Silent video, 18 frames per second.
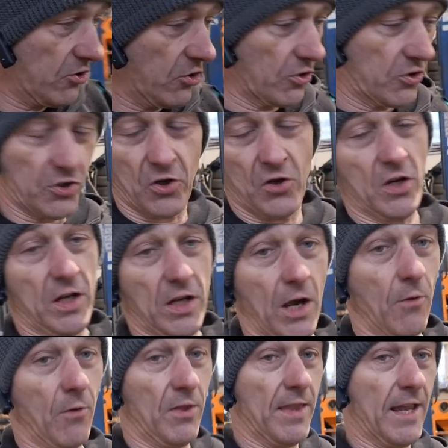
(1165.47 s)
just going to
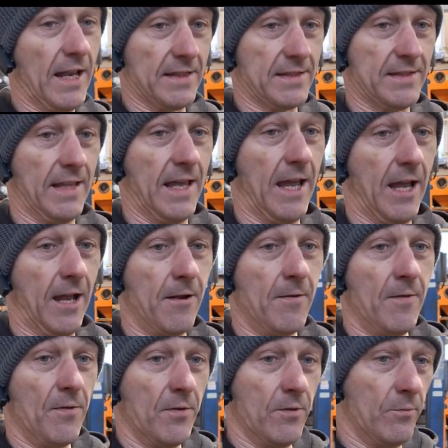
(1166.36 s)
go, and that's that.
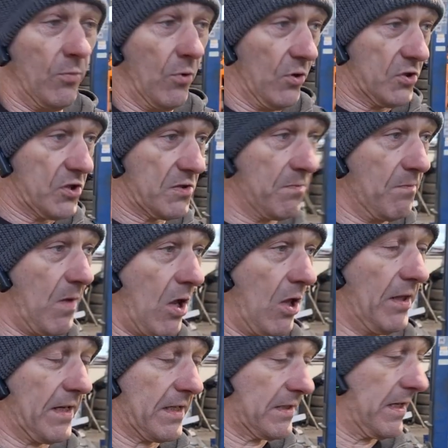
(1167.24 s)
But a
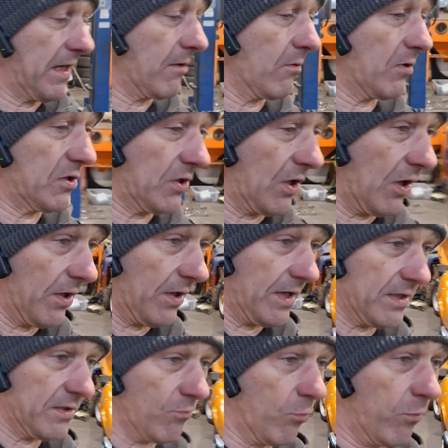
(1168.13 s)
small extinguisher
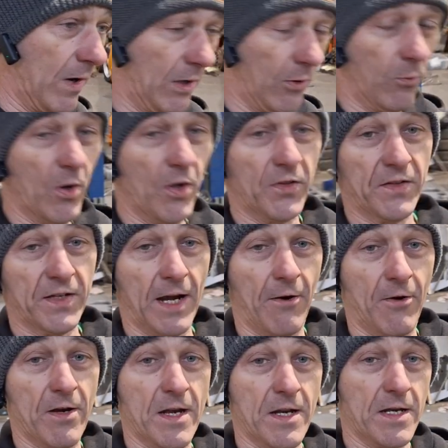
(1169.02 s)
is well worth
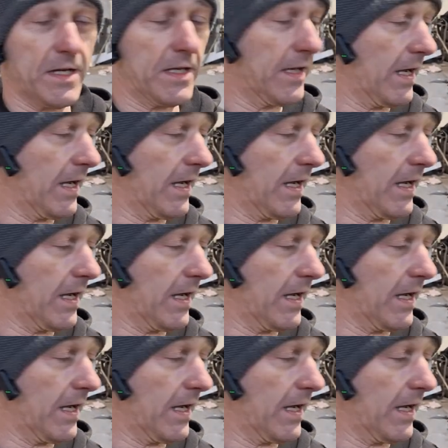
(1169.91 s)
carrying in your